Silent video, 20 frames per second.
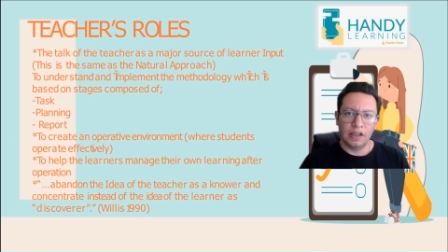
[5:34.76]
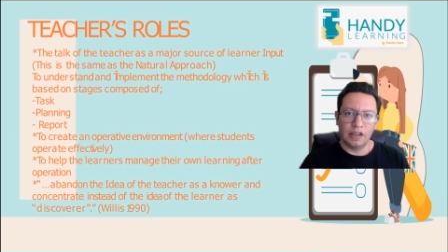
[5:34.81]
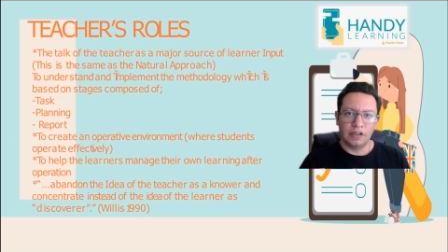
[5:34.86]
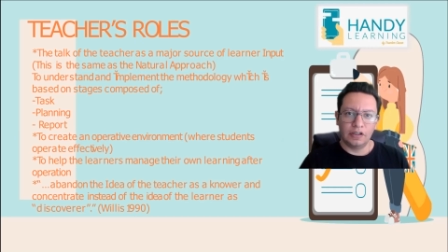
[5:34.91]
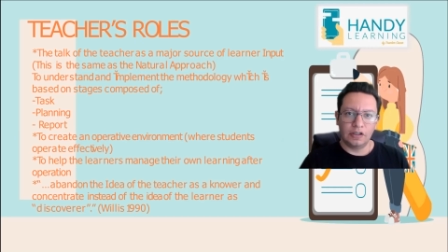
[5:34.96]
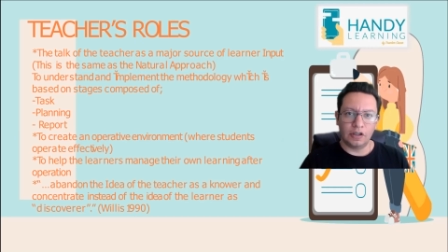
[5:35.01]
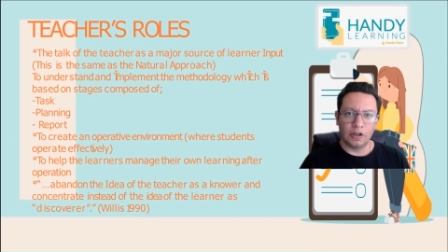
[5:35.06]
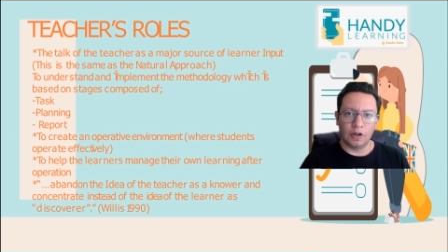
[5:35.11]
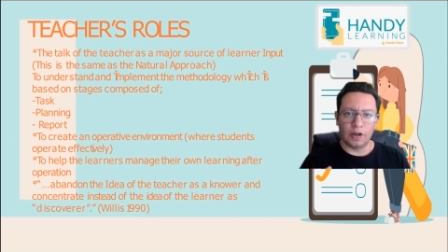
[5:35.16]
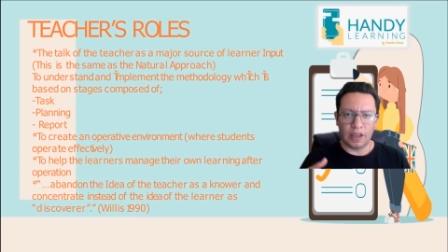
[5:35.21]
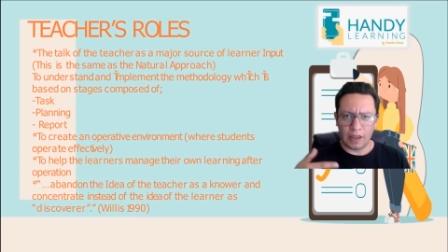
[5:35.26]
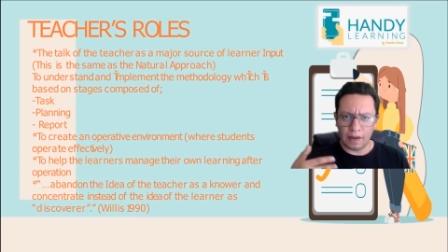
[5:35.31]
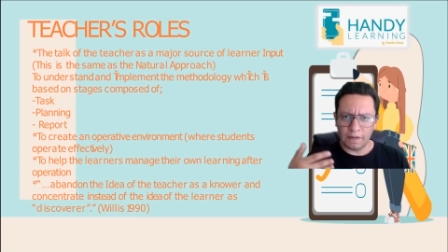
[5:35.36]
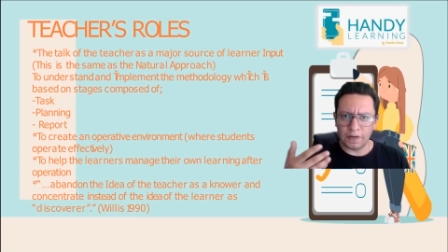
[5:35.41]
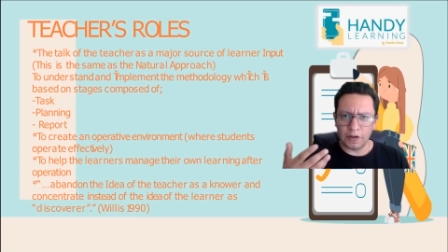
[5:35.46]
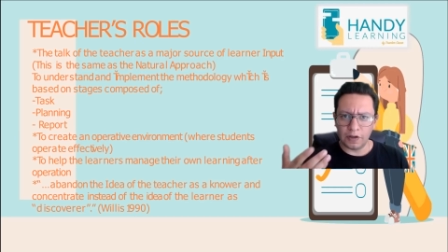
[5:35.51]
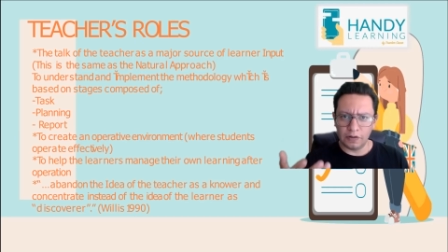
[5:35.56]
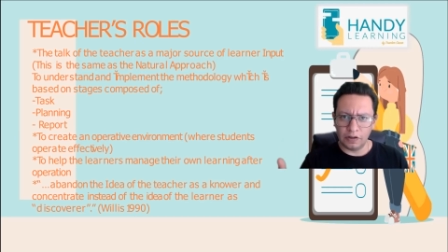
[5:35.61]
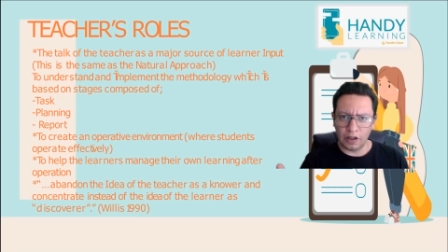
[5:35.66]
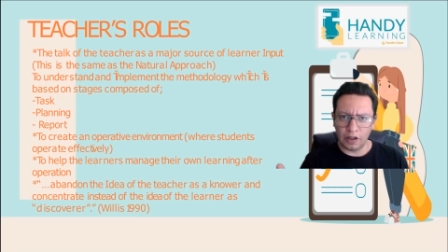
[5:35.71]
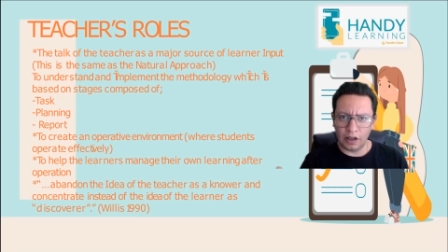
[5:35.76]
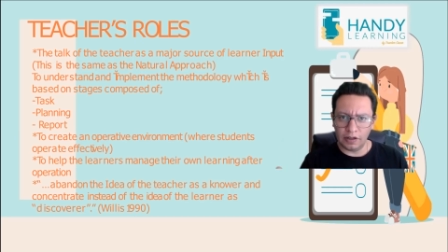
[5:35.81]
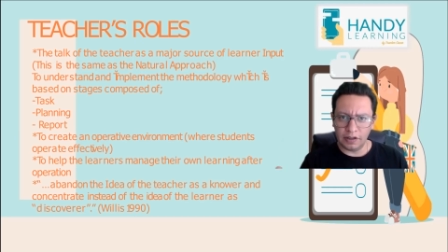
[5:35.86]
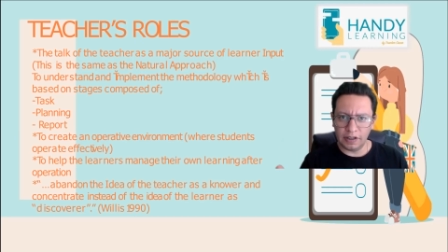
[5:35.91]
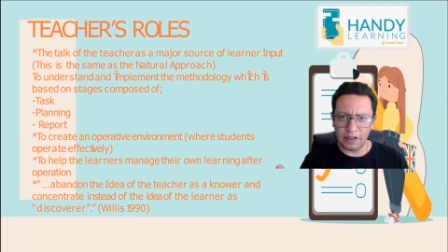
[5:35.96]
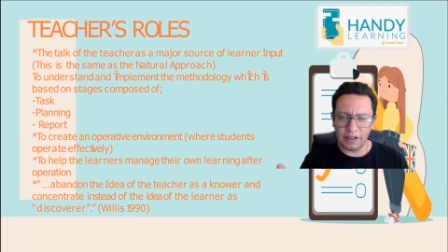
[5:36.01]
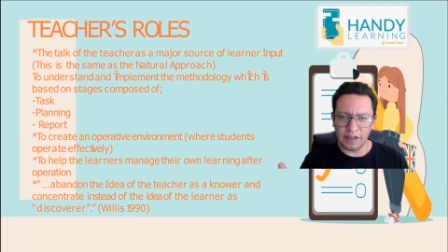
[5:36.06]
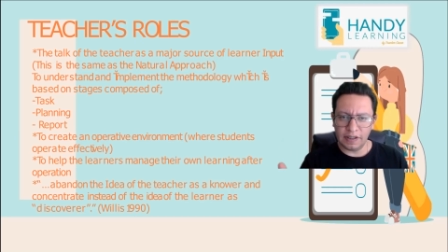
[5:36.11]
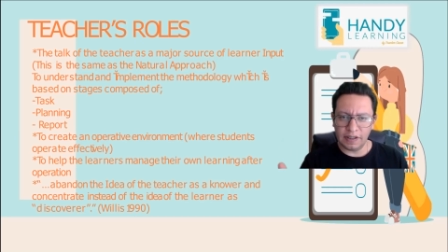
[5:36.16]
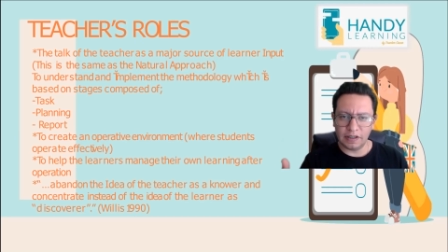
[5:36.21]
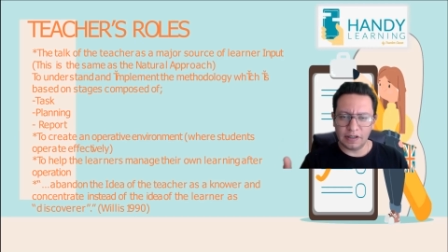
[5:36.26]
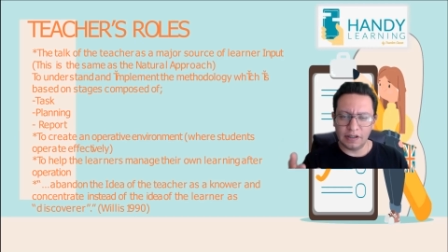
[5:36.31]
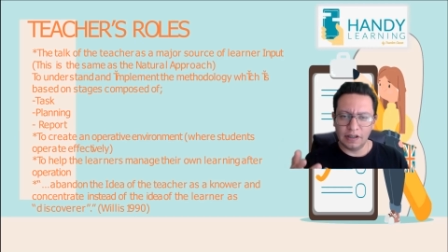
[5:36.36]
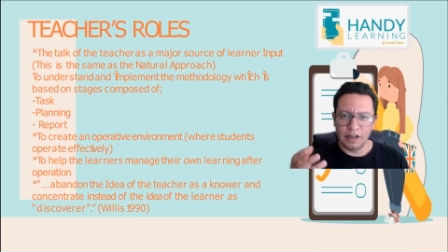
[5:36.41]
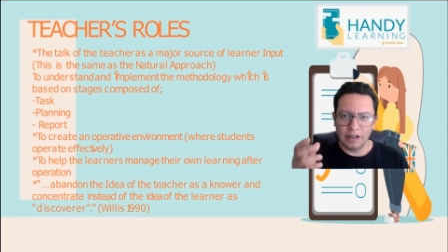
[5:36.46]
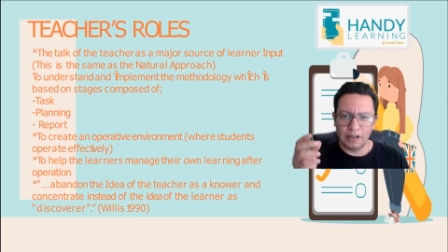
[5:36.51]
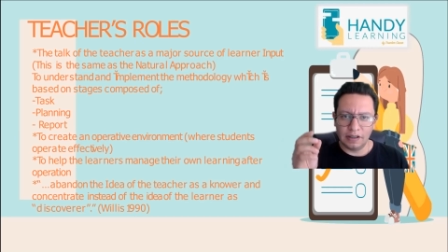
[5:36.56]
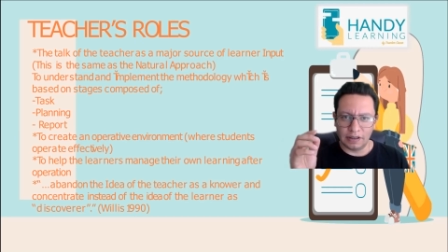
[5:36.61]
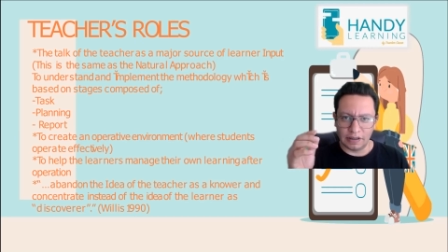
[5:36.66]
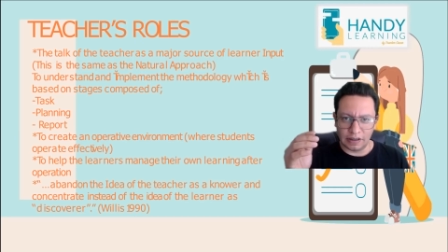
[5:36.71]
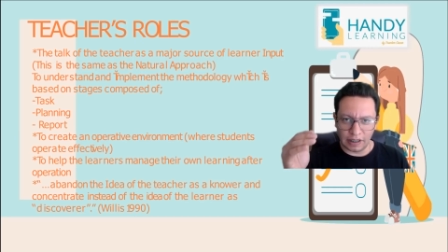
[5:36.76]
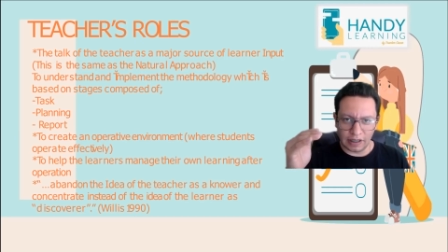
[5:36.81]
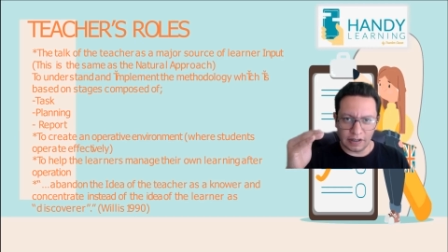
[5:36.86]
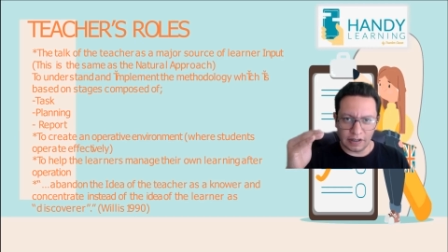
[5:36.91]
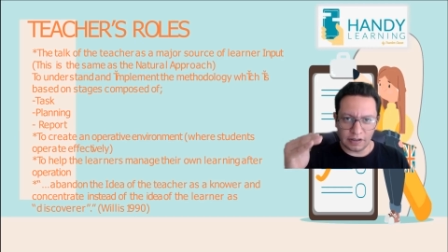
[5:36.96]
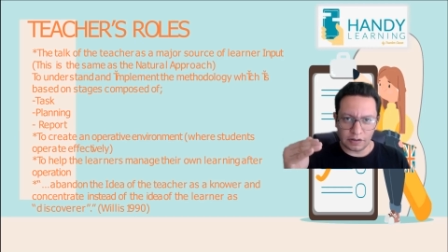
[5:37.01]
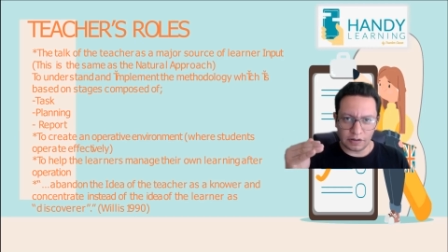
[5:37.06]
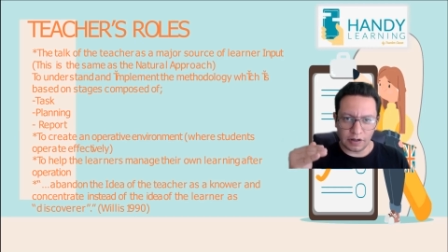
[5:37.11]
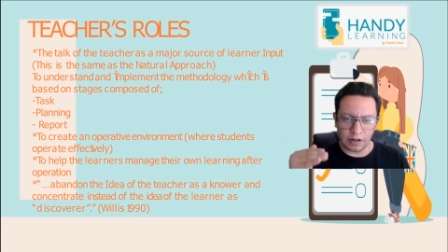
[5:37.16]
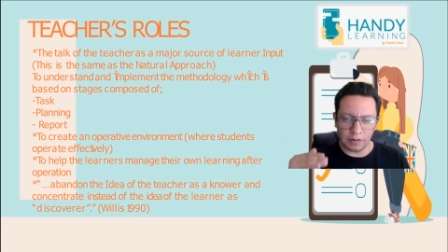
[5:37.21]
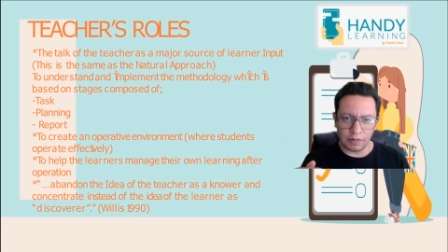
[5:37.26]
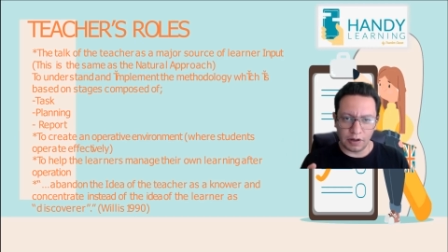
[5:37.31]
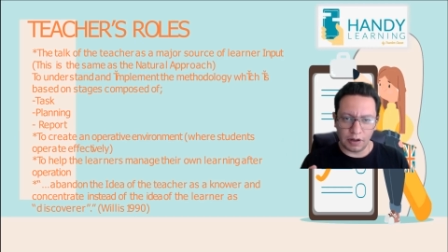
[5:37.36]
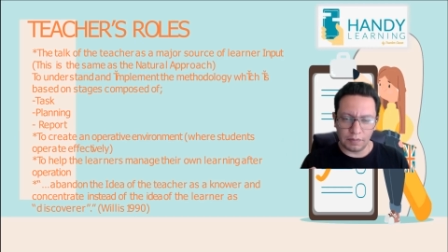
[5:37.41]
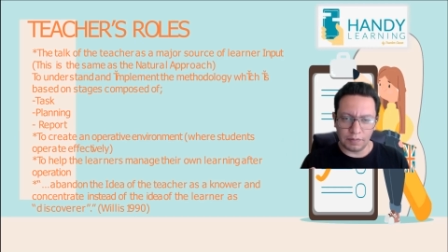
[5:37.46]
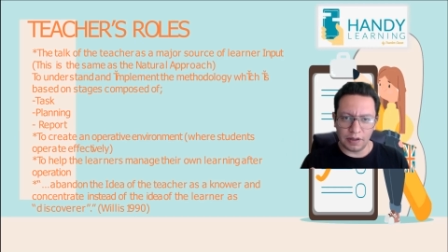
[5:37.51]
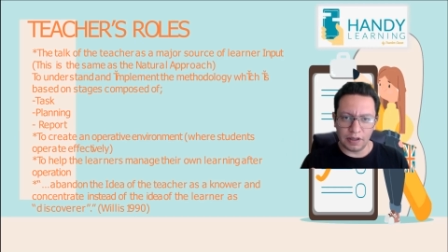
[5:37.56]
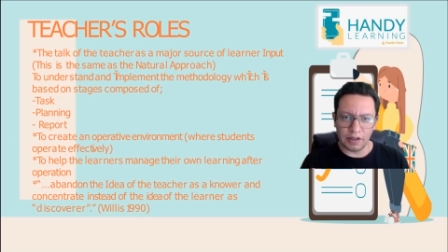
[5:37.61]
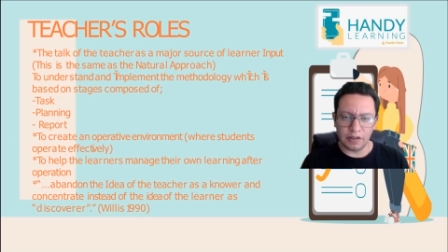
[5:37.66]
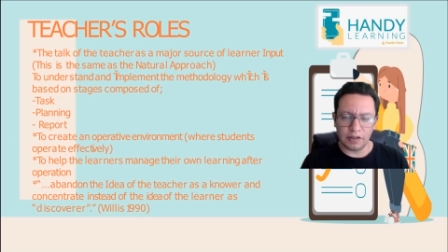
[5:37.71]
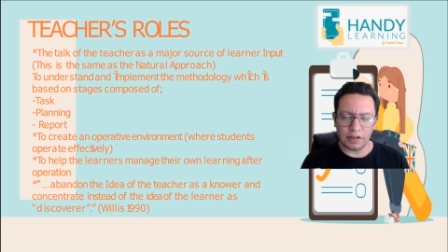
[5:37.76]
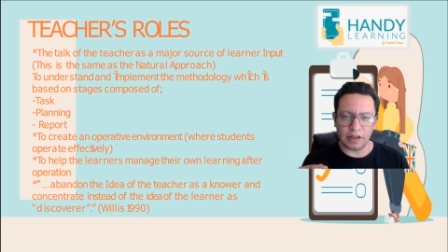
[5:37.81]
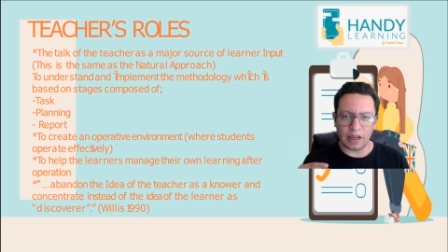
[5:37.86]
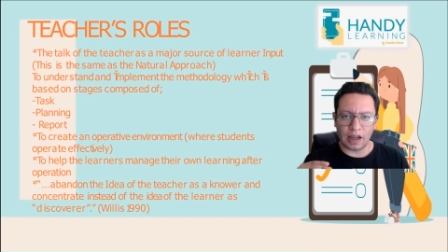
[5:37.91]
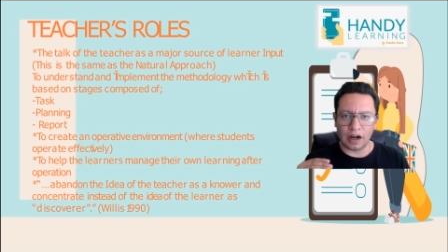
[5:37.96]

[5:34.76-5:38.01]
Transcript: So if you notice, these three moments